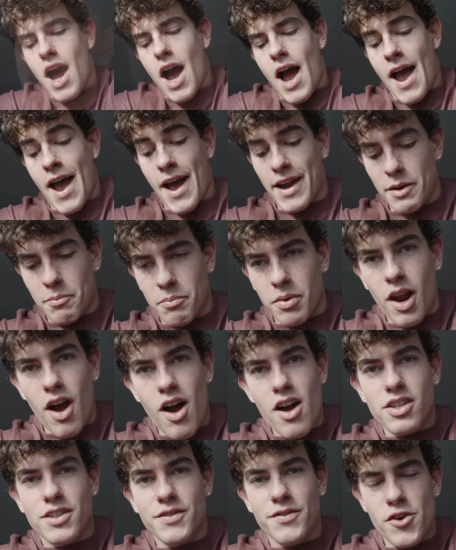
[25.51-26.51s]
I had a
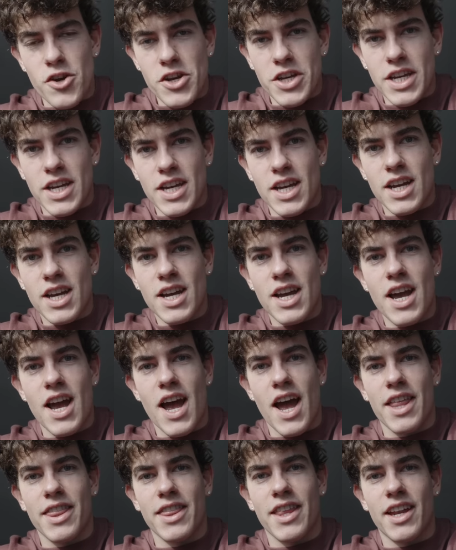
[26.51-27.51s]
blast for a year,
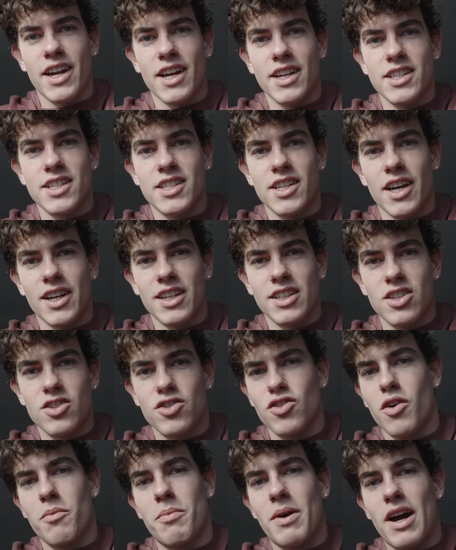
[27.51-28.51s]
and then I decided to
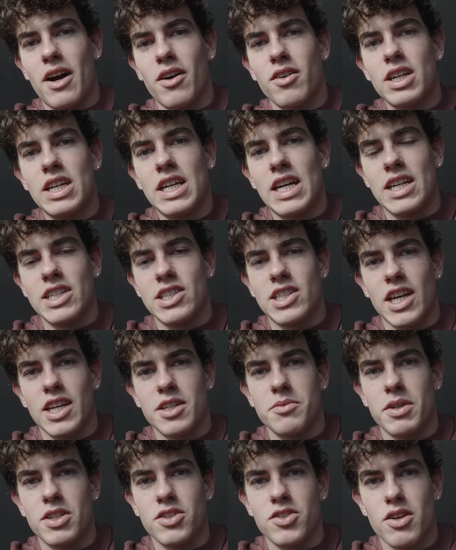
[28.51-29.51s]
drop out and
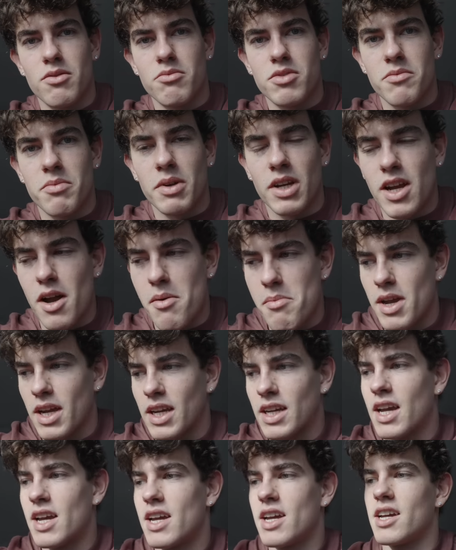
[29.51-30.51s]
chase my dreams of
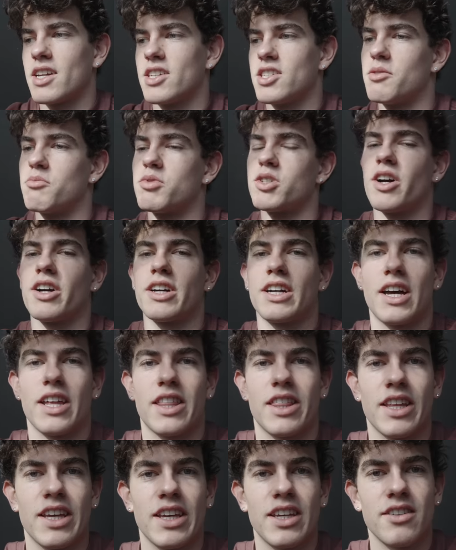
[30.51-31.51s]
becoming a Gymshark
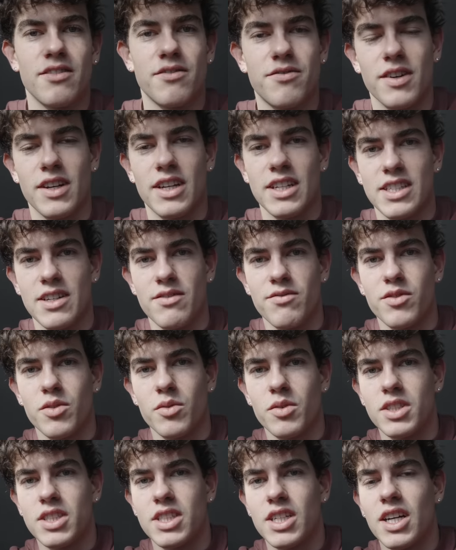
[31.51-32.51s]
athlete, fitness
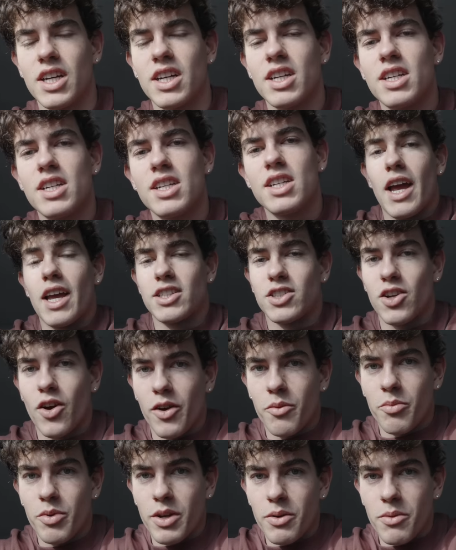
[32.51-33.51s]
influencer. It's
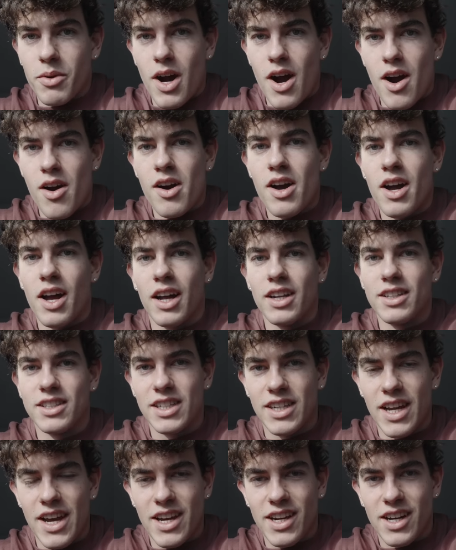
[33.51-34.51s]
going pretty well, and
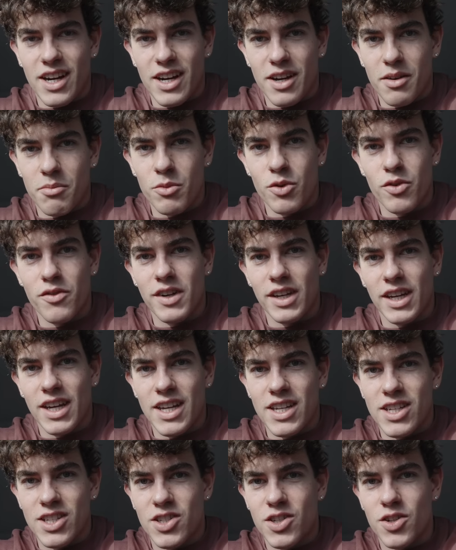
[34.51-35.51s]
today I am moving
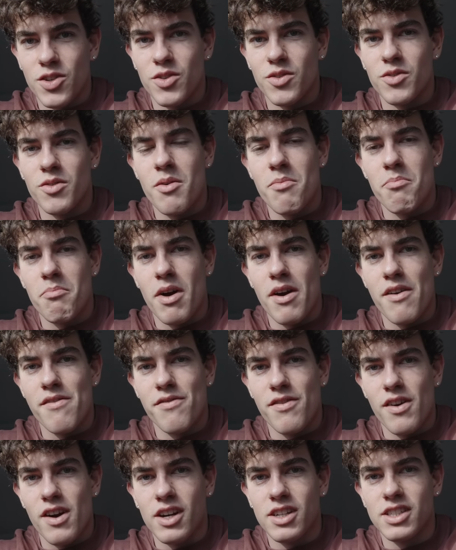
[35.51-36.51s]
into my
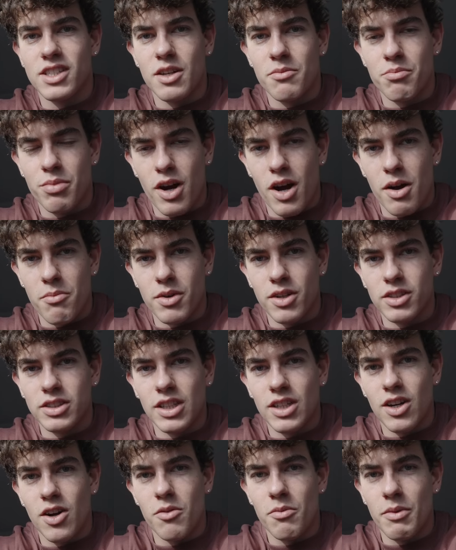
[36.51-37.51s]
first
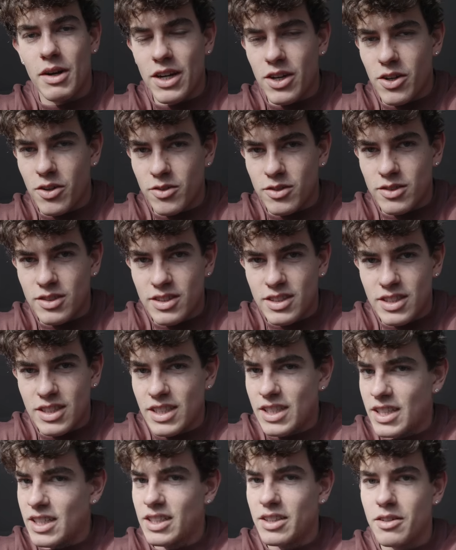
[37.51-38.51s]
apartment on my own.
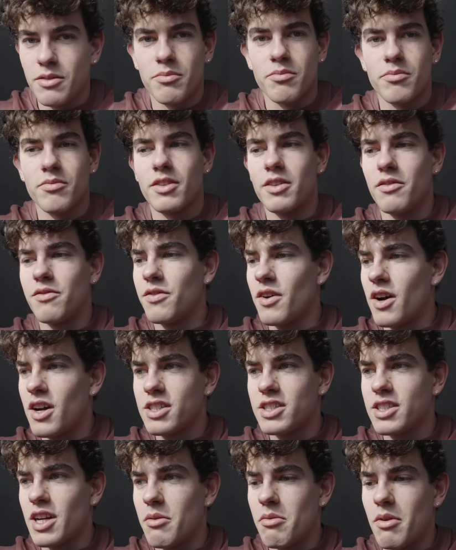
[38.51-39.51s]
The
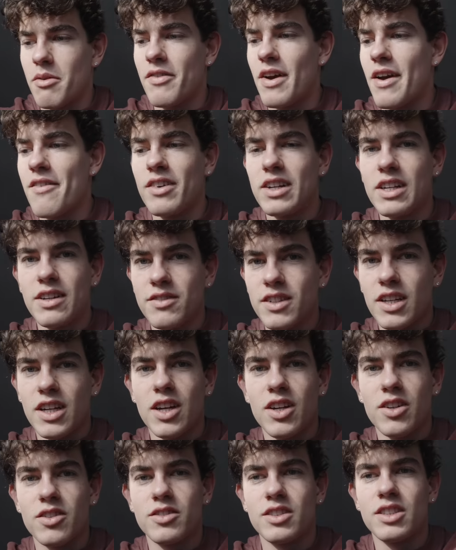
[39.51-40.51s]
first time I've ever lived
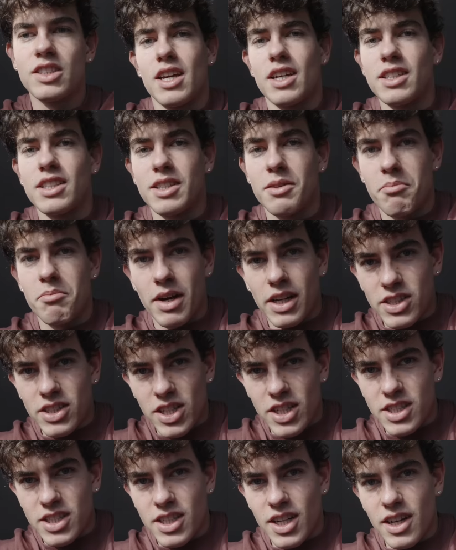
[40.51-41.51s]
alone. It is in
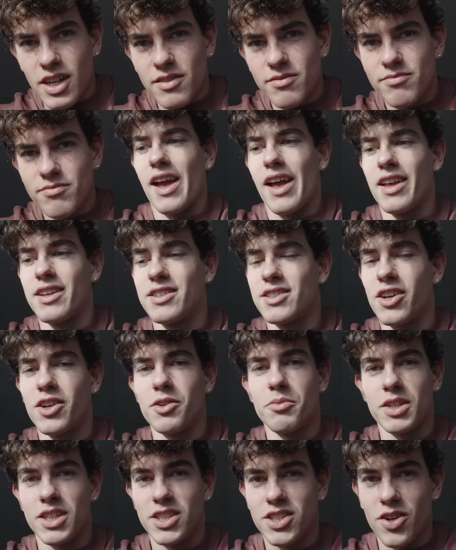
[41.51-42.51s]
Manchester. It's going
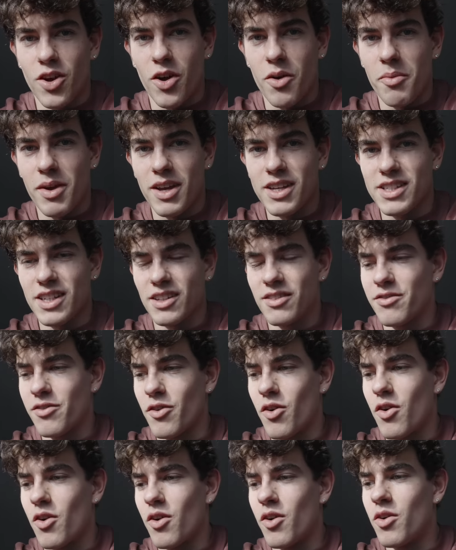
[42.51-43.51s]
to be so amazing
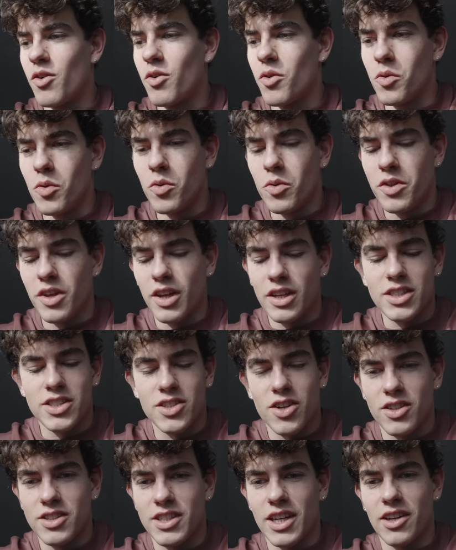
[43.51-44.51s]
for all things
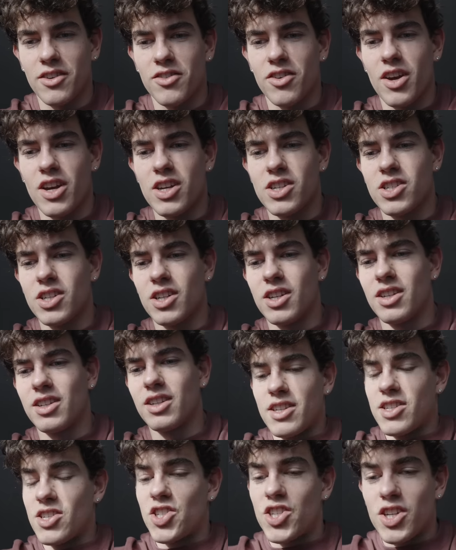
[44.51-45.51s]
content
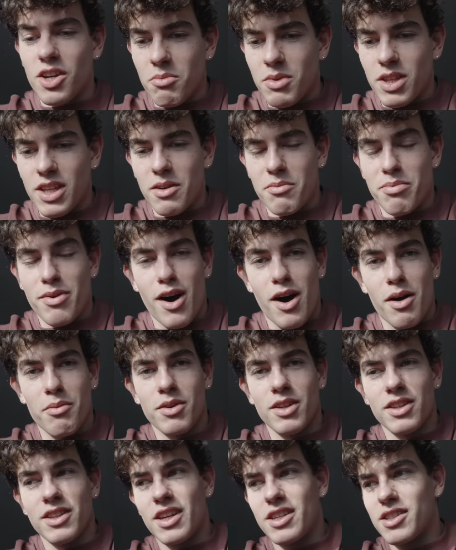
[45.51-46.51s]
creation. There's a gym in the
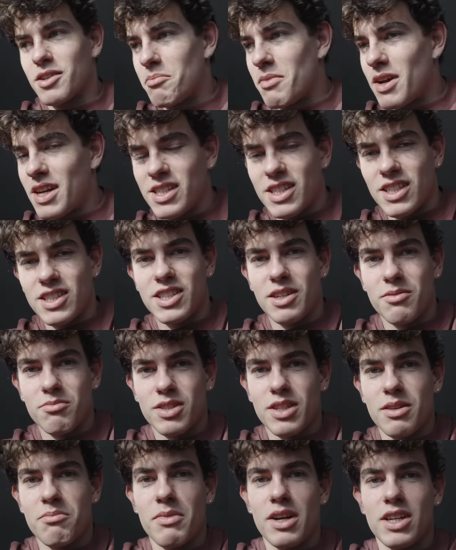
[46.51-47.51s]
apartment, there's amazing
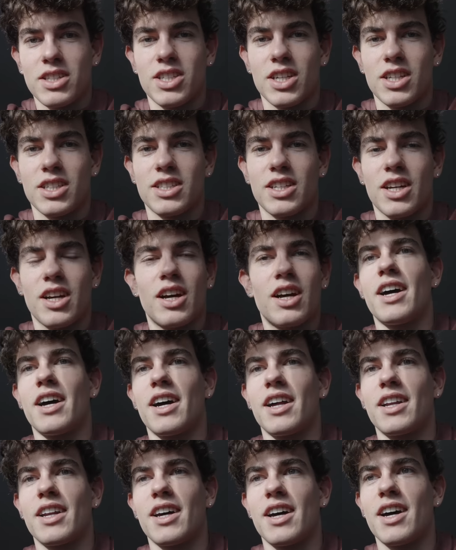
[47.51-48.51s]
gyms in Manchester,
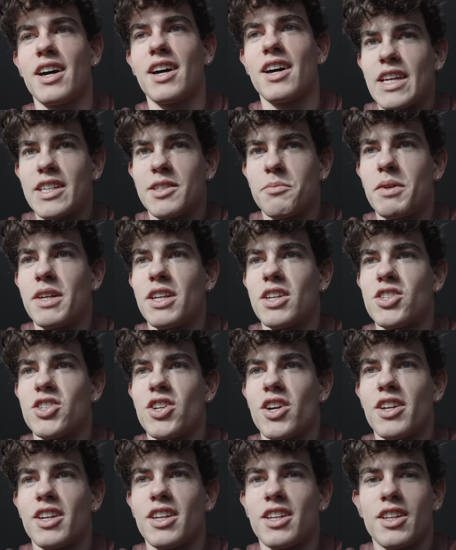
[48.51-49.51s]
and it's been a
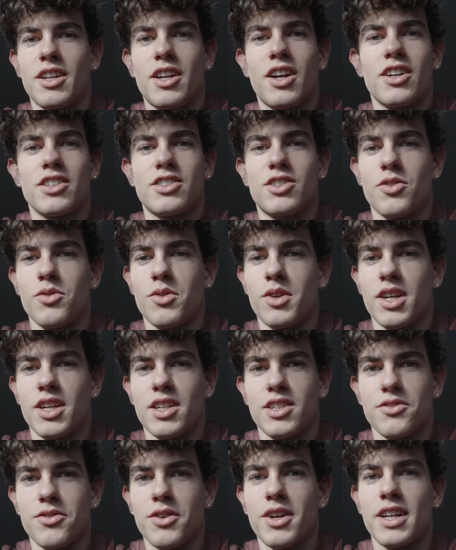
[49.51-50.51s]
journey in the last 2
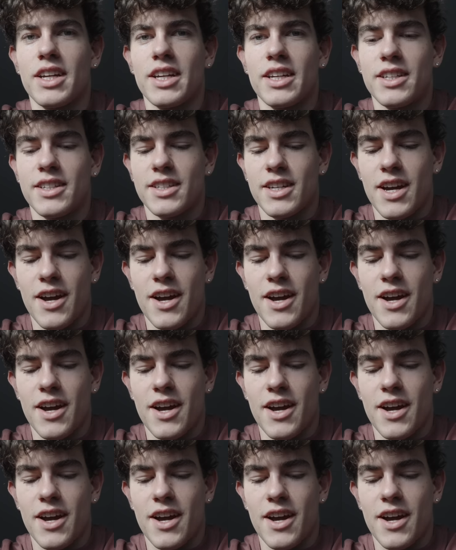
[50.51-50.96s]
years, really.